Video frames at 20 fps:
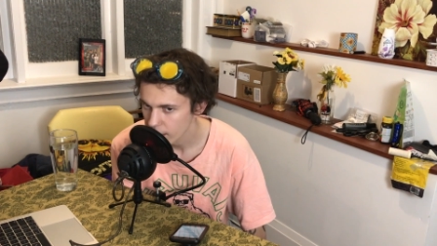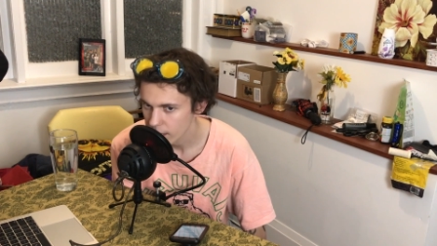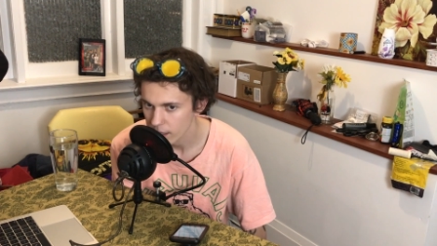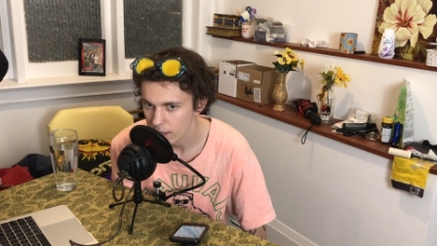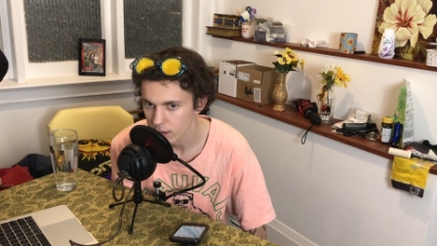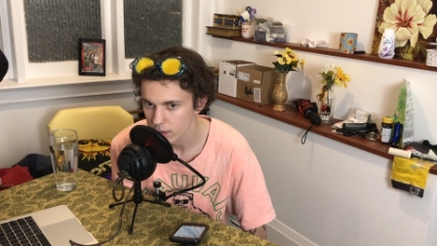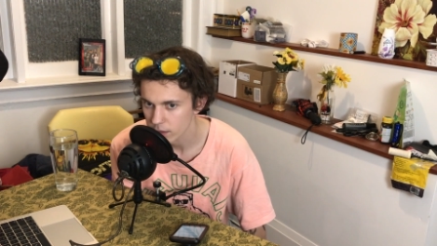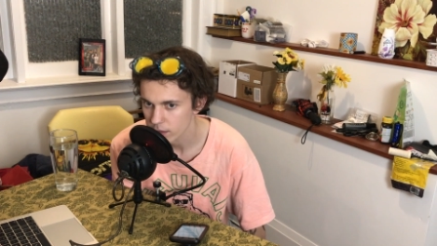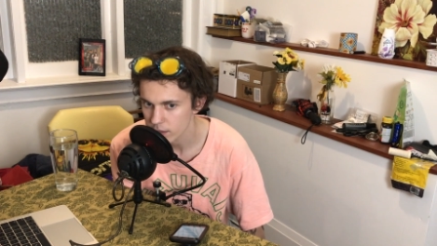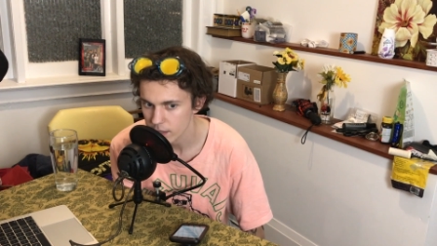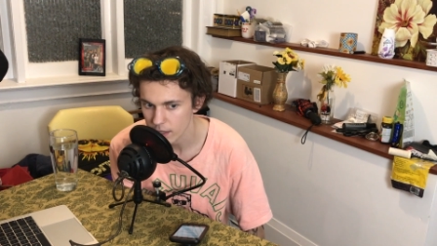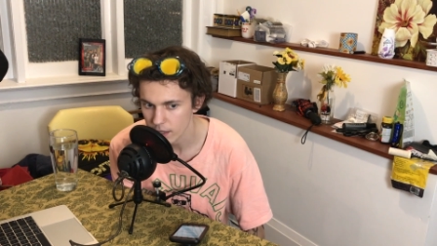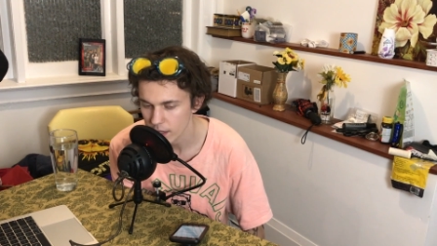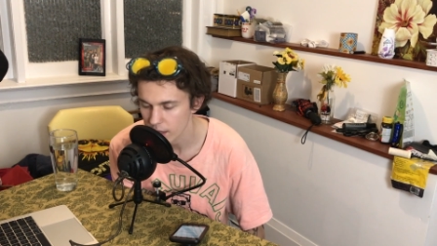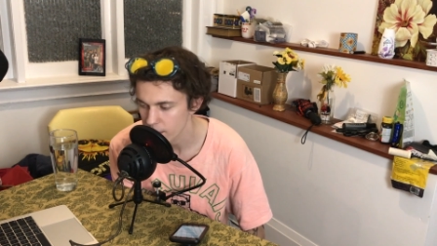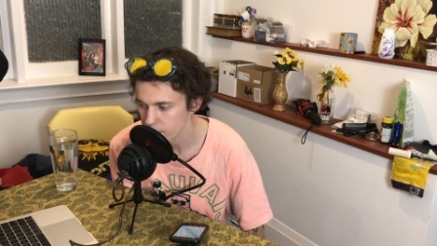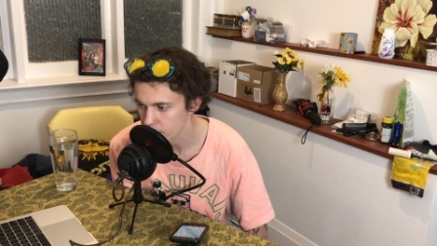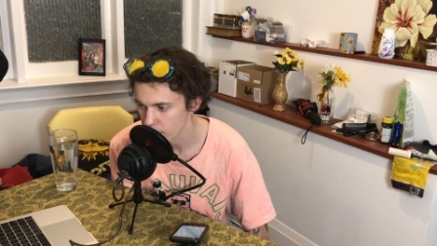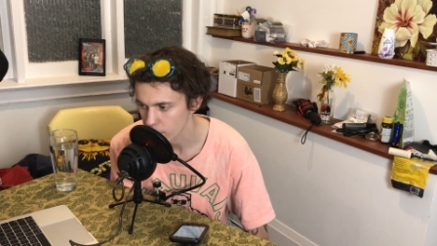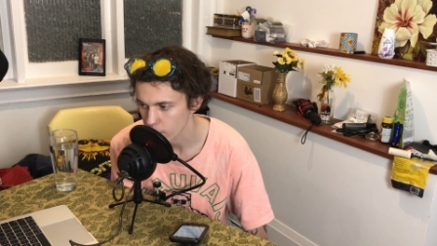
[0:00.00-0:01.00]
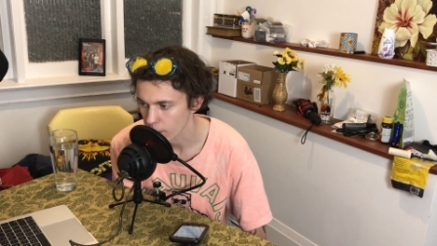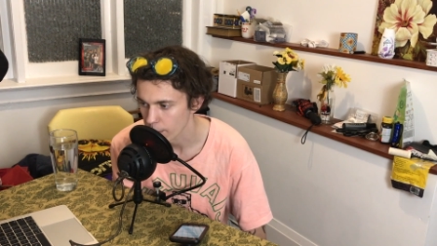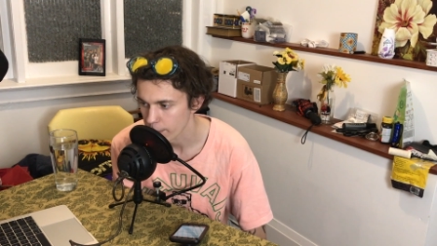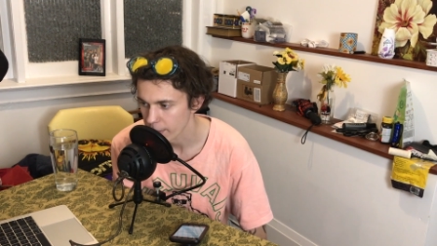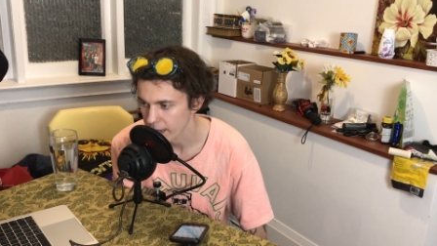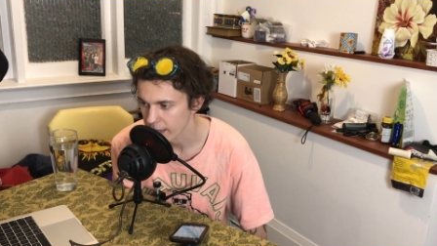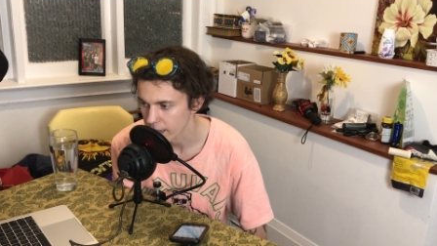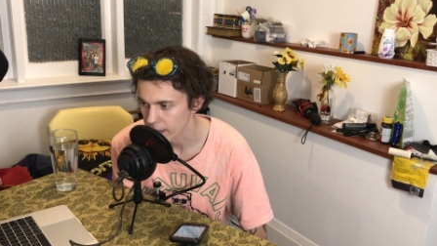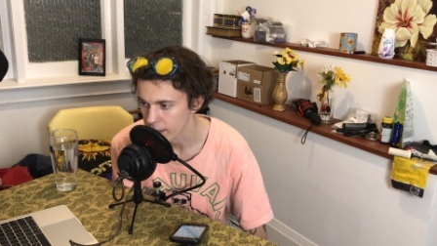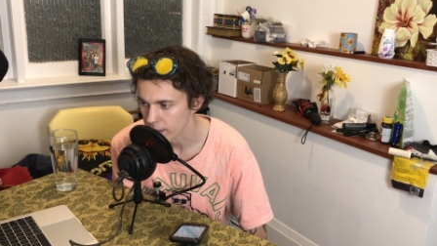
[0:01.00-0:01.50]
And say the names like
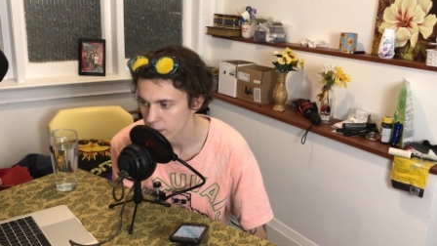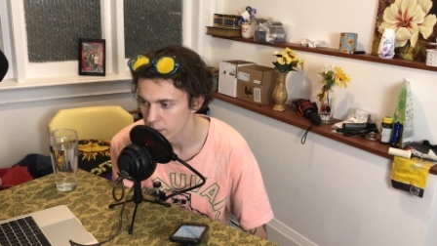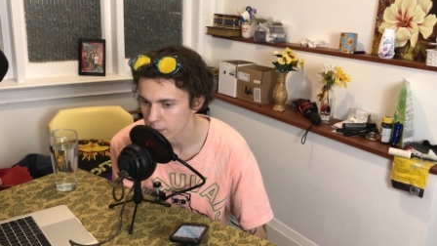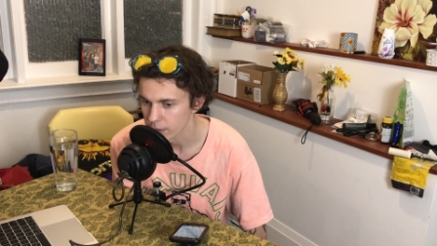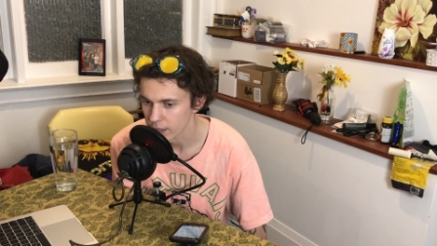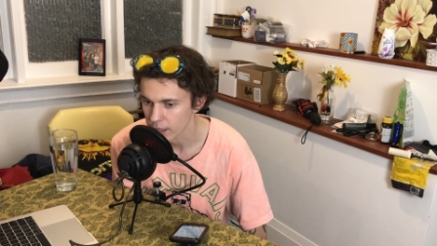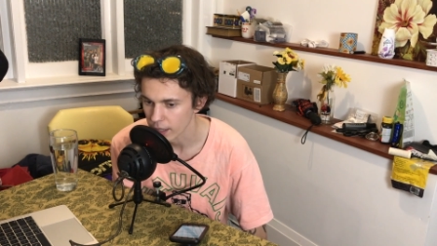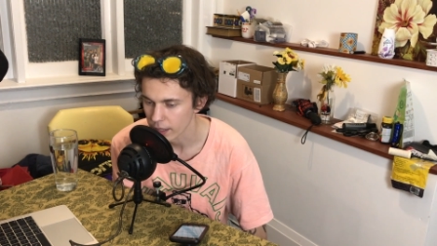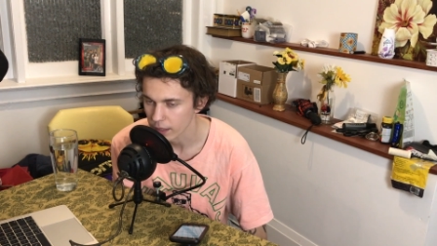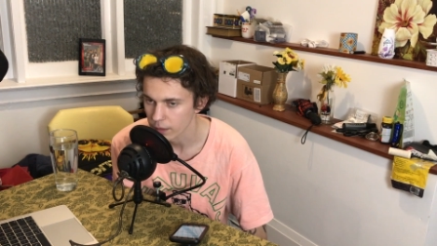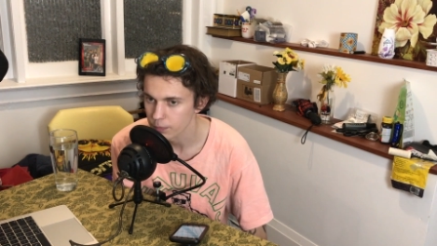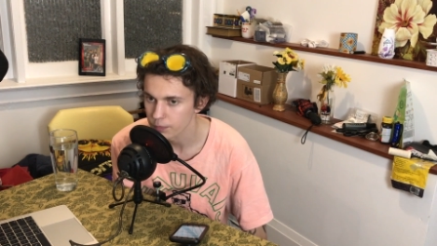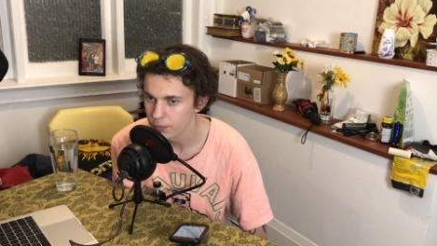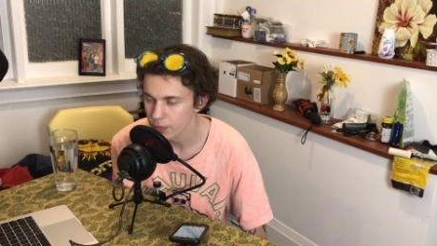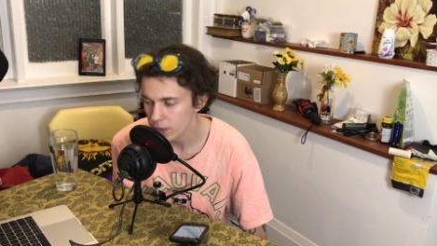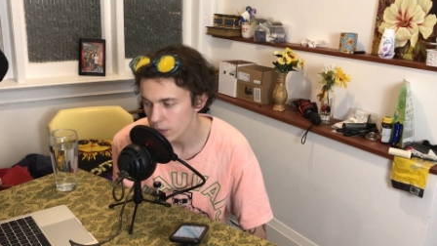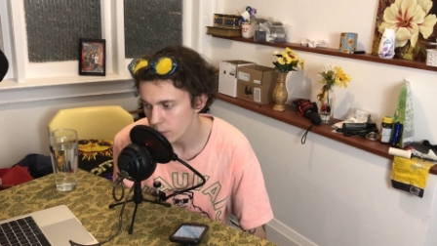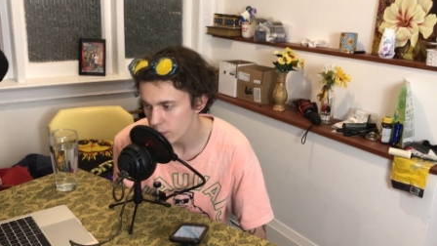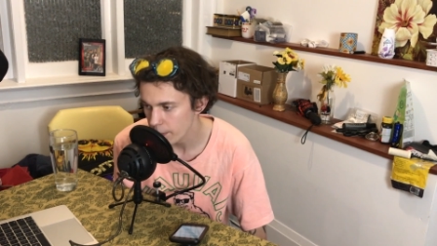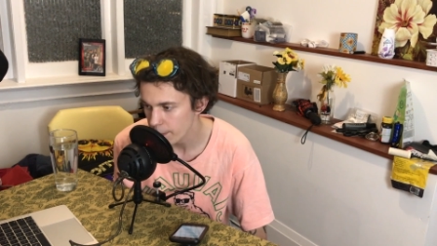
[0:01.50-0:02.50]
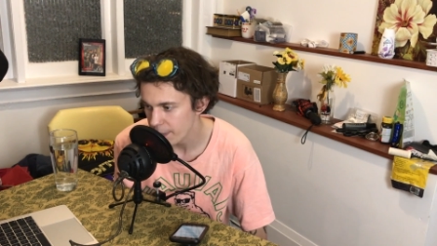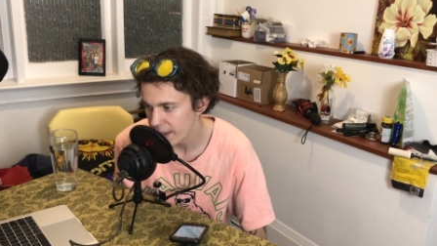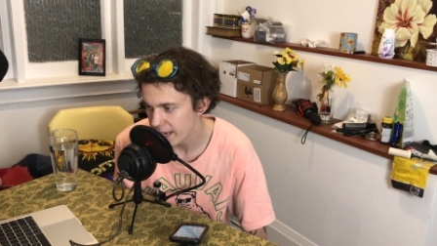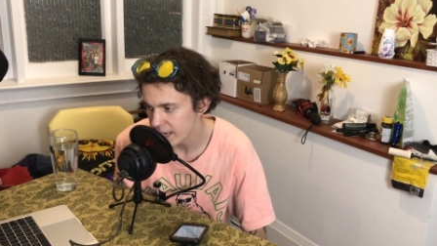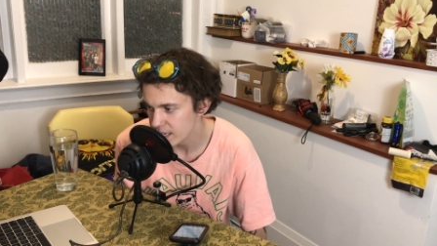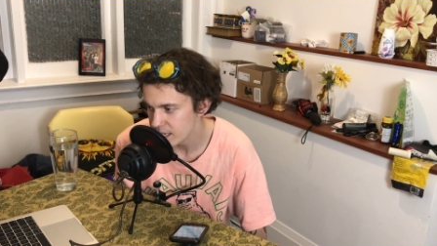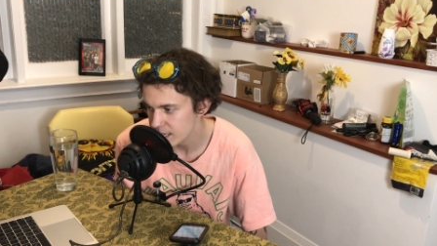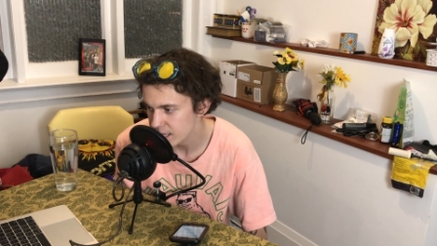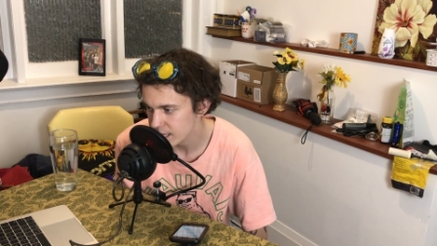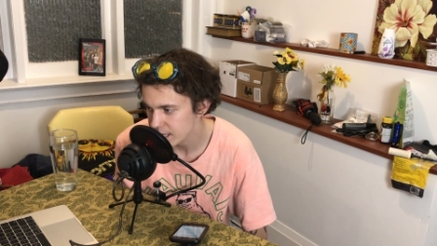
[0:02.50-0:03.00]
Rebecca. It'll be like
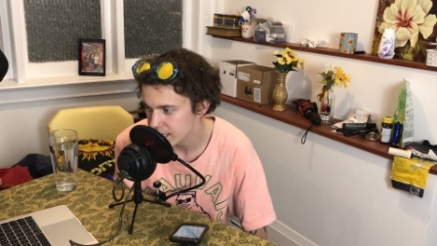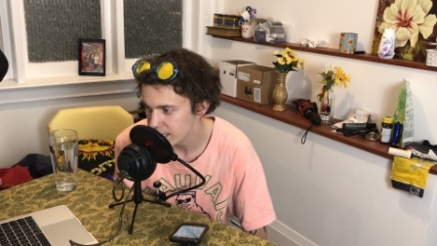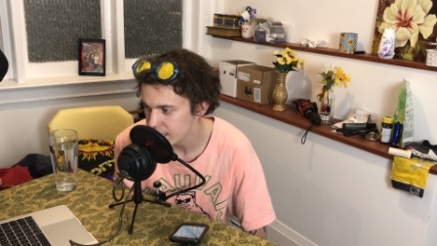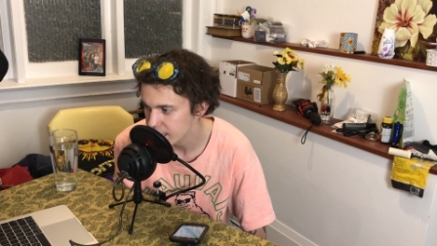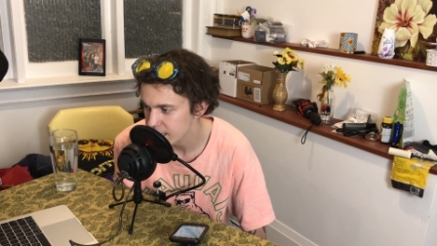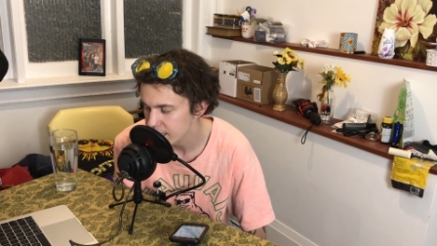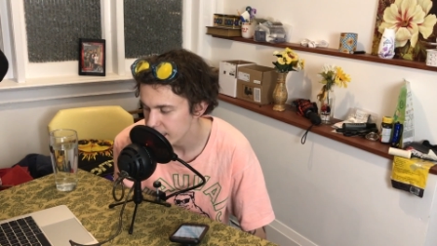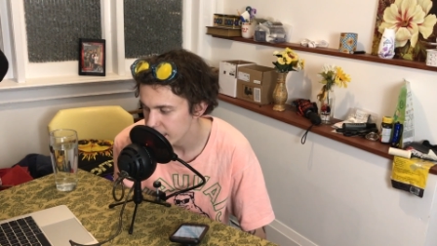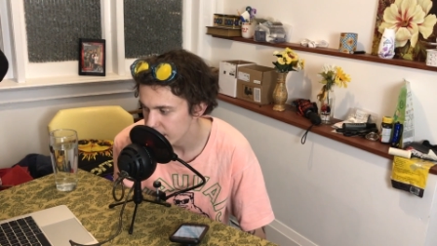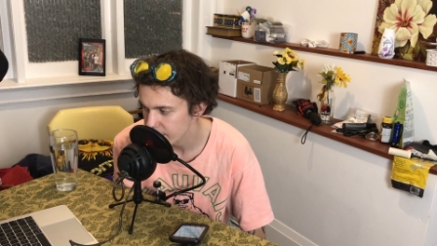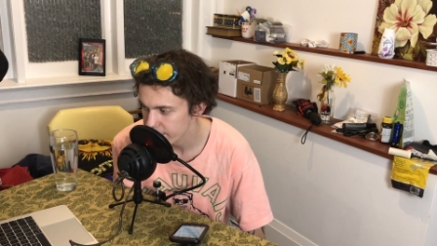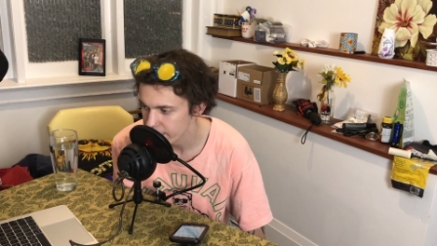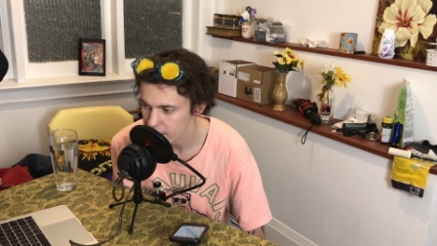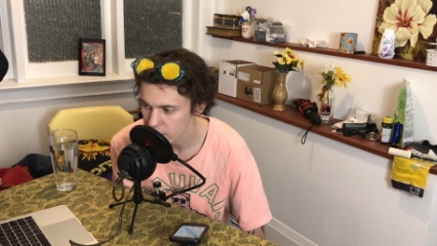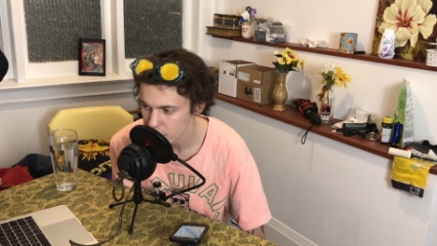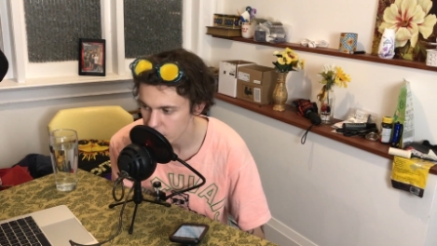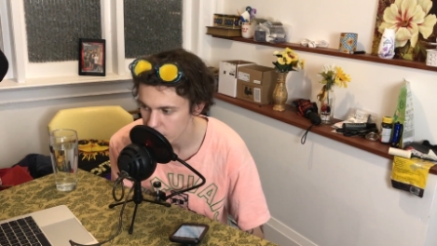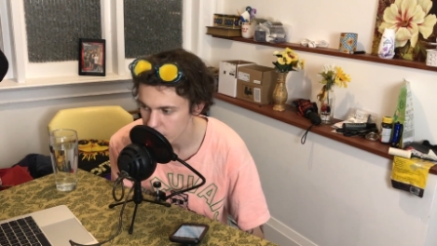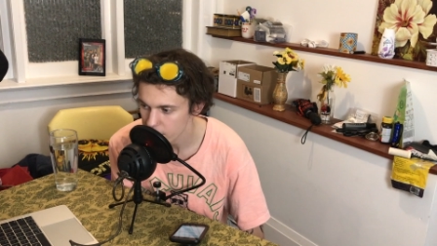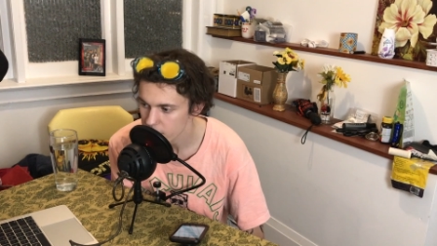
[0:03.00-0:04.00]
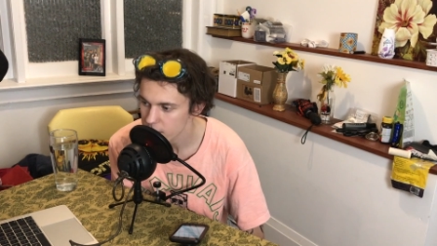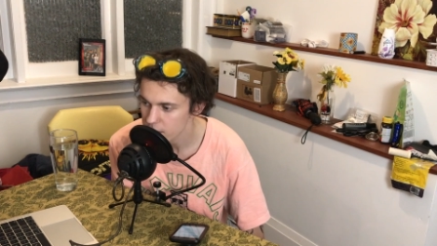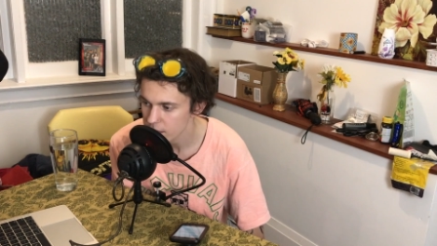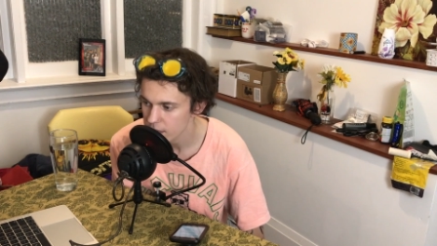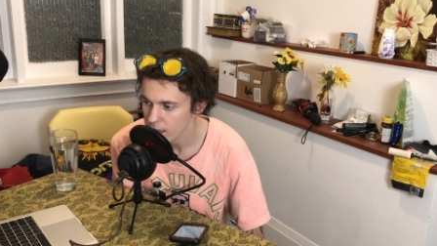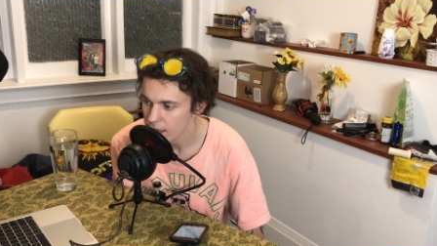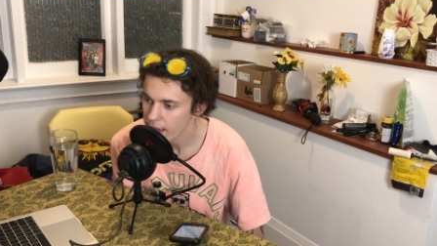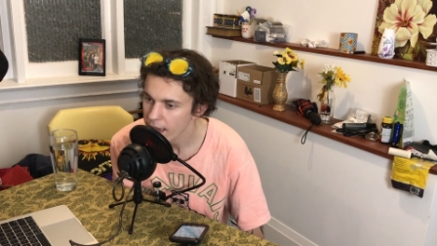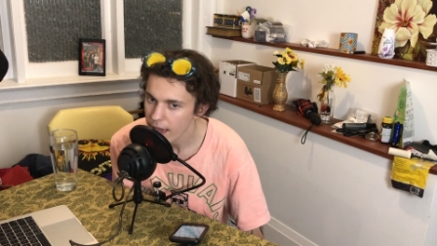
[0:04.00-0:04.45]
Rebecca's Disney Adventures,